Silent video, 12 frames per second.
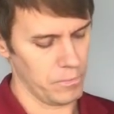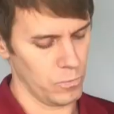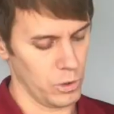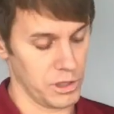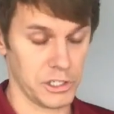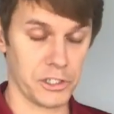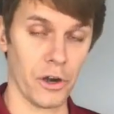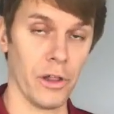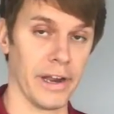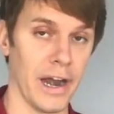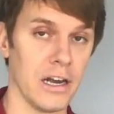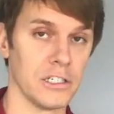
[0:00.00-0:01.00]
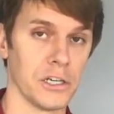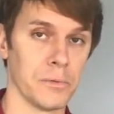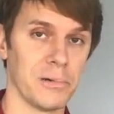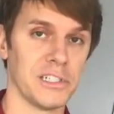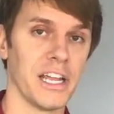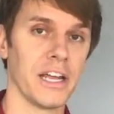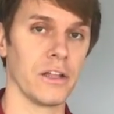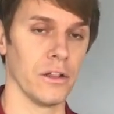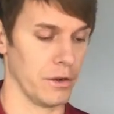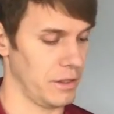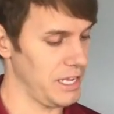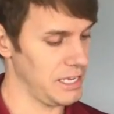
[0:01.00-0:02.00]
with the Sterling irons in
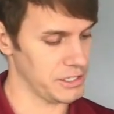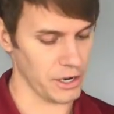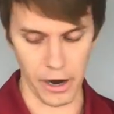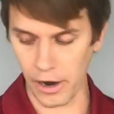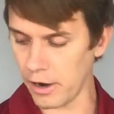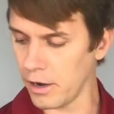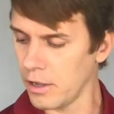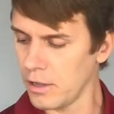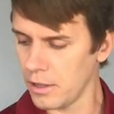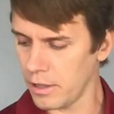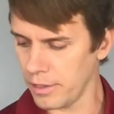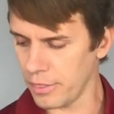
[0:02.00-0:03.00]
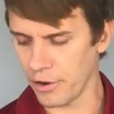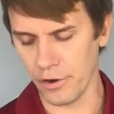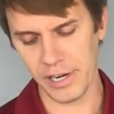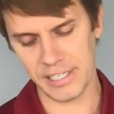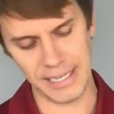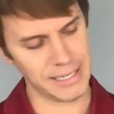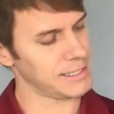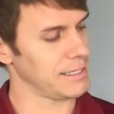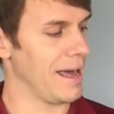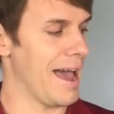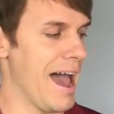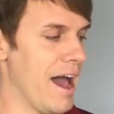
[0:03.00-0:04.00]
particular, these are
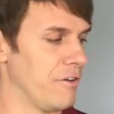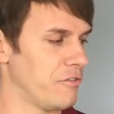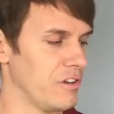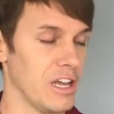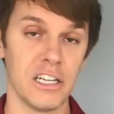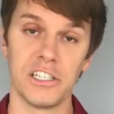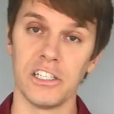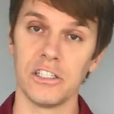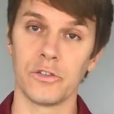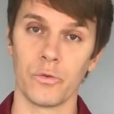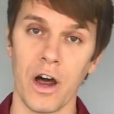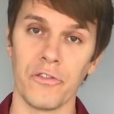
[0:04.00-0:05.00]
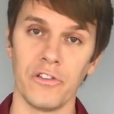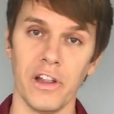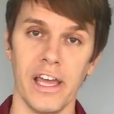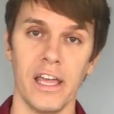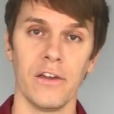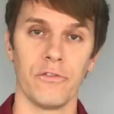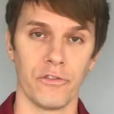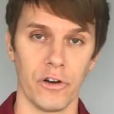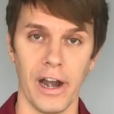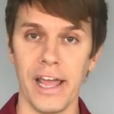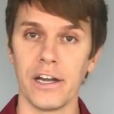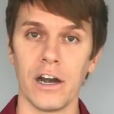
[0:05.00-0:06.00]
36.5 inches roughly
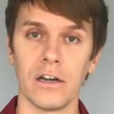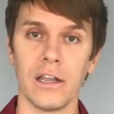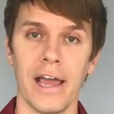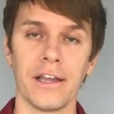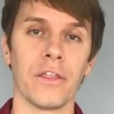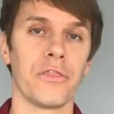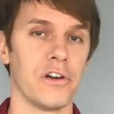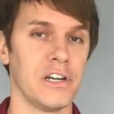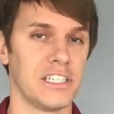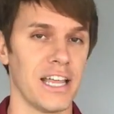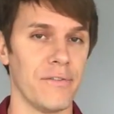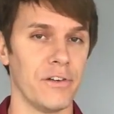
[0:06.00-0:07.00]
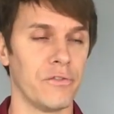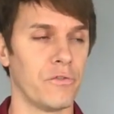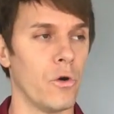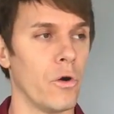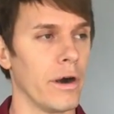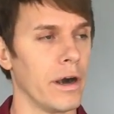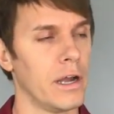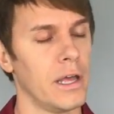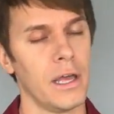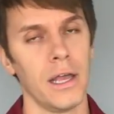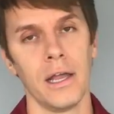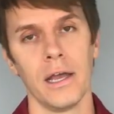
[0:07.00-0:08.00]
for 8-iron length and 37 for
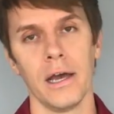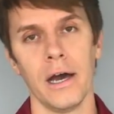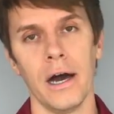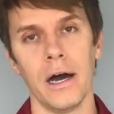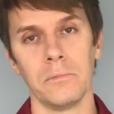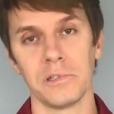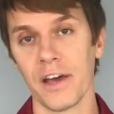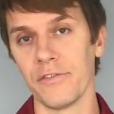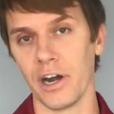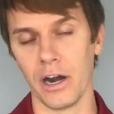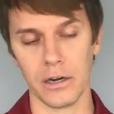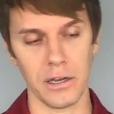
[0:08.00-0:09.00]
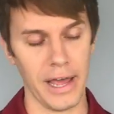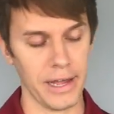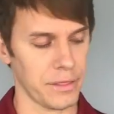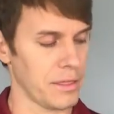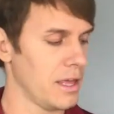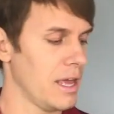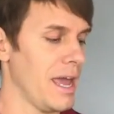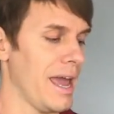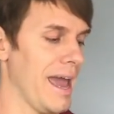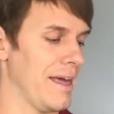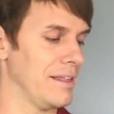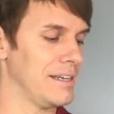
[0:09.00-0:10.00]
7-iron length.
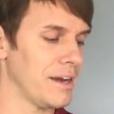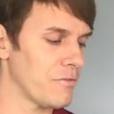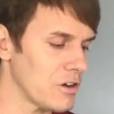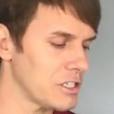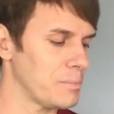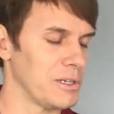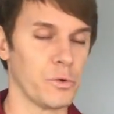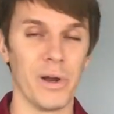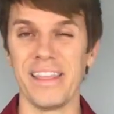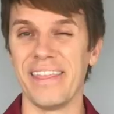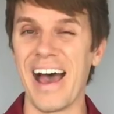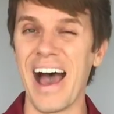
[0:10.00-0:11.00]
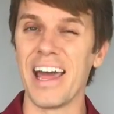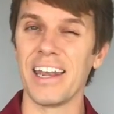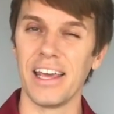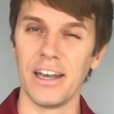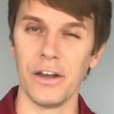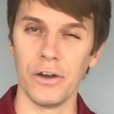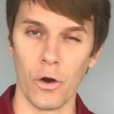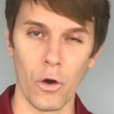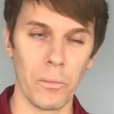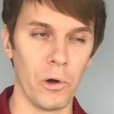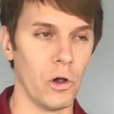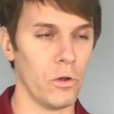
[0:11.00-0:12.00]
And the difference between that and a
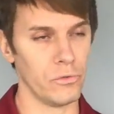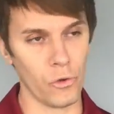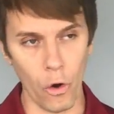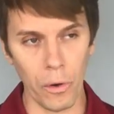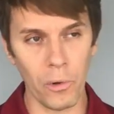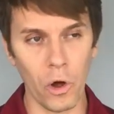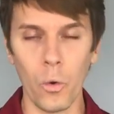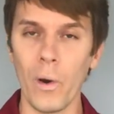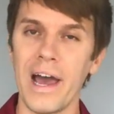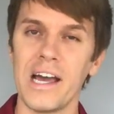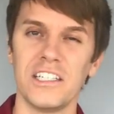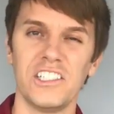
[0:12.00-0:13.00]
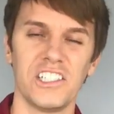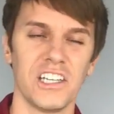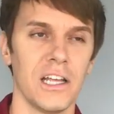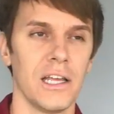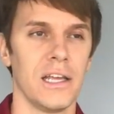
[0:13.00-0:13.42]
normal wedge